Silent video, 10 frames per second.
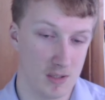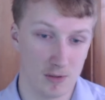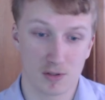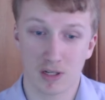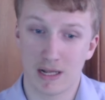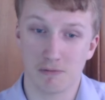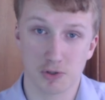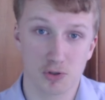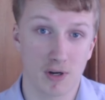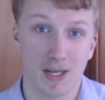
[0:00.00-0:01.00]
I'm going to take that out
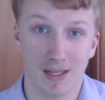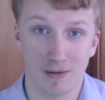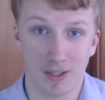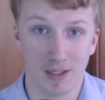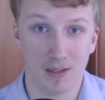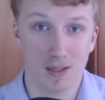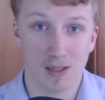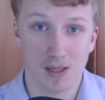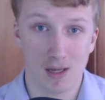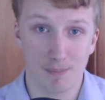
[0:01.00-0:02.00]
straight out there.
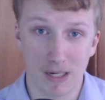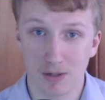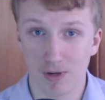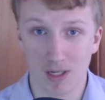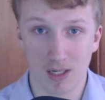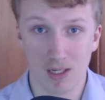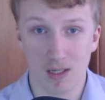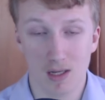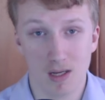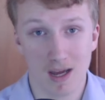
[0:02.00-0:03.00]
Pellegrini
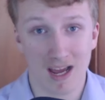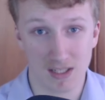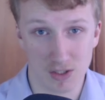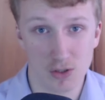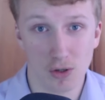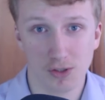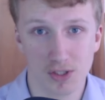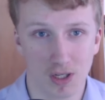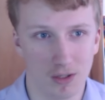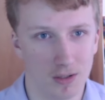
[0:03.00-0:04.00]
has not
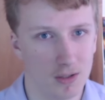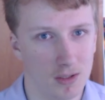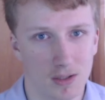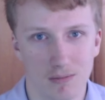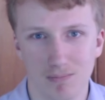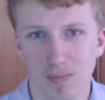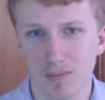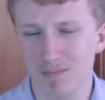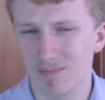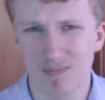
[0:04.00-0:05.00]
done
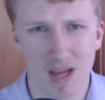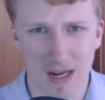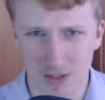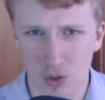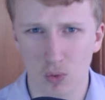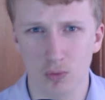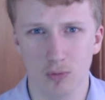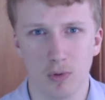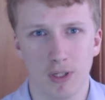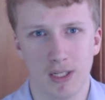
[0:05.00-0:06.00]
at all
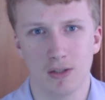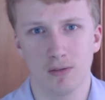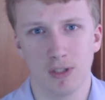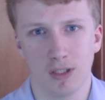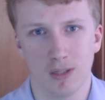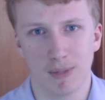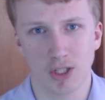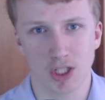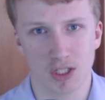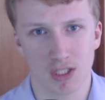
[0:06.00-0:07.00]
what he could have done at
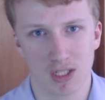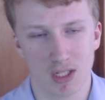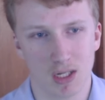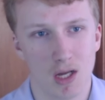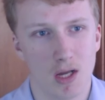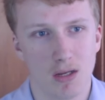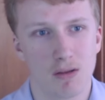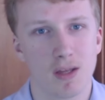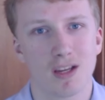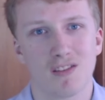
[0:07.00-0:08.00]
Manchester City. You
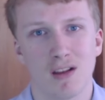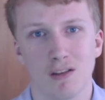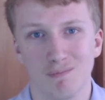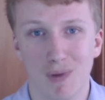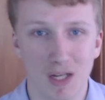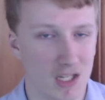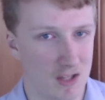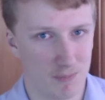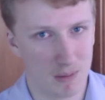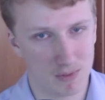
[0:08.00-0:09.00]
think of the amount of money
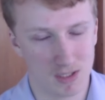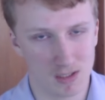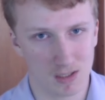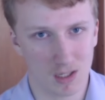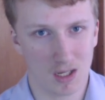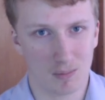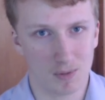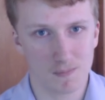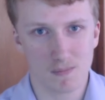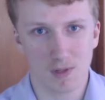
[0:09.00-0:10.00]
they've pumped into the club,
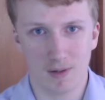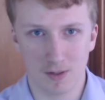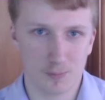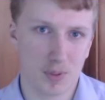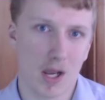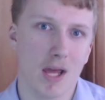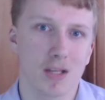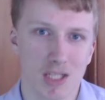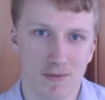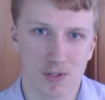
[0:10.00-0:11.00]
the amount of
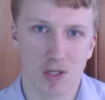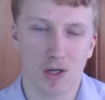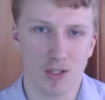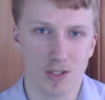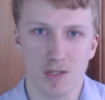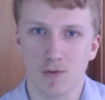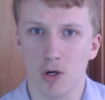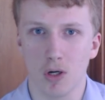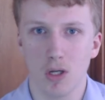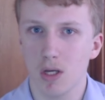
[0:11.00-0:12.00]
players they've signed. You've
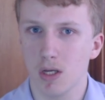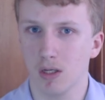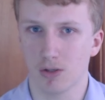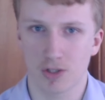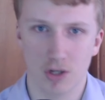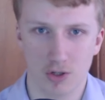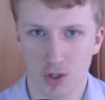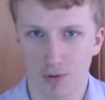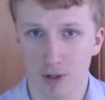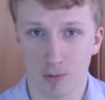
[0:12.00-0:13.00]
got, you know,
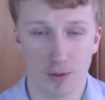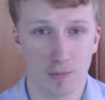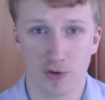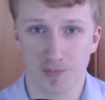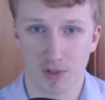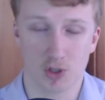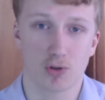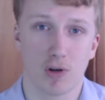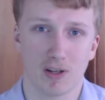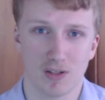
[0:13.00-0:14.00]
Sergio Aguero, one of the world's best
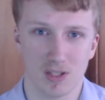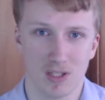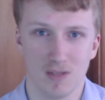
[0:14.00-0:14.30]
strikers there.